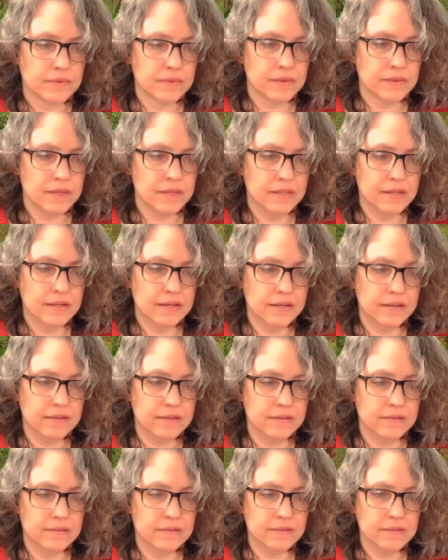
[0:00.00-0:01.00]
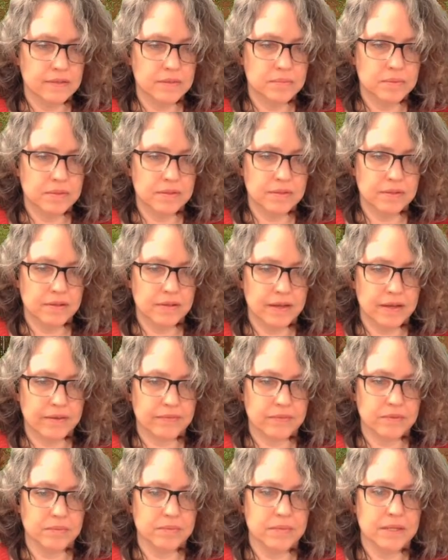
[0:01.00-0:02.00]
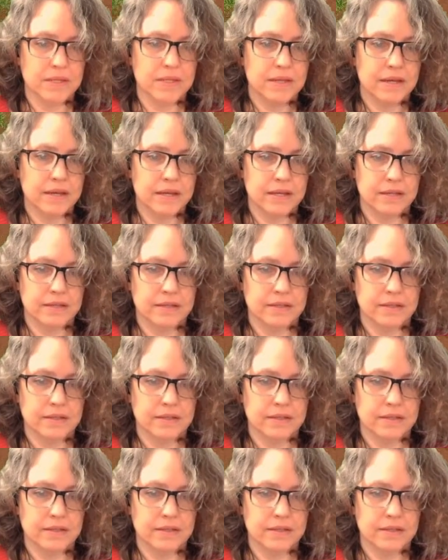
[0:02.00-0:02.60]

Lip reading: And then I can sleep until after midnight.